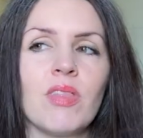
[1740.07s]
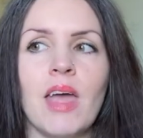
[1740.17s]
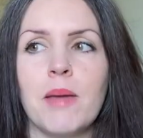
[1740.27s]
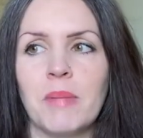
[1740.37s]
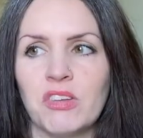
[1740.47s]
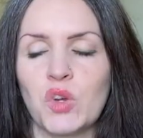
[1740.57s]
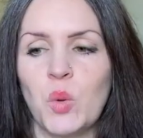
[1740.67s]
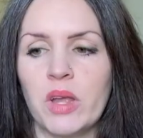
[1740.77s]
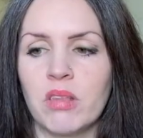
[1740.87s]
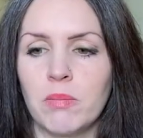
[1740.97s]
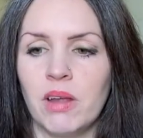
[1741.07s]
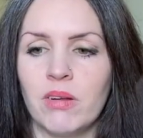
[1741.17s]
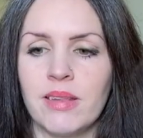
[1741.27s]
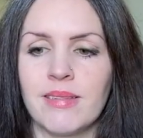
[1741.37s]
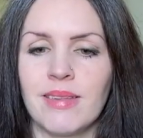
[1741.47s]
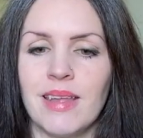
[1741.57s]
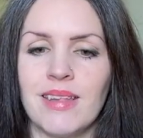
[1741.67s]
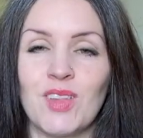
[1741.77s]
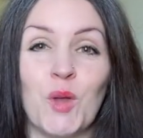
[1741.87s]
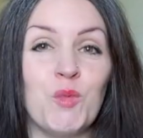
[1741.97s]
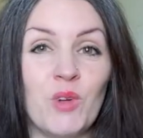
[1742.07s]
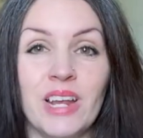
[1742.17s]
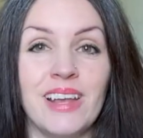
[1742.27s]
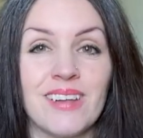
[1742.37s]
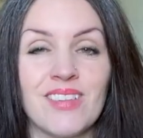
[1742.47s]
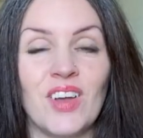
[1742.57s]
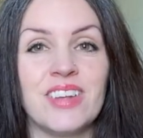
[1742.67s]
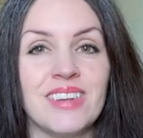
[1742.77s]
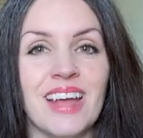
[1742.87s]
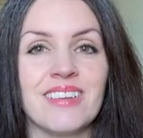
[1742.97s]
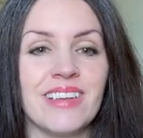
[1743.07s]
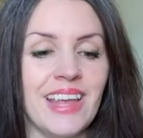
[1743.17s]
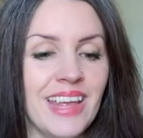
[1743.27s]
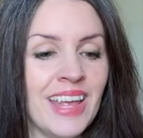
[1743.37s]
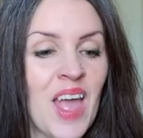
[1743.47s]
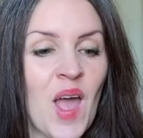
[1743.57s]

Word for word: their magical experiences. I'm really excited actually.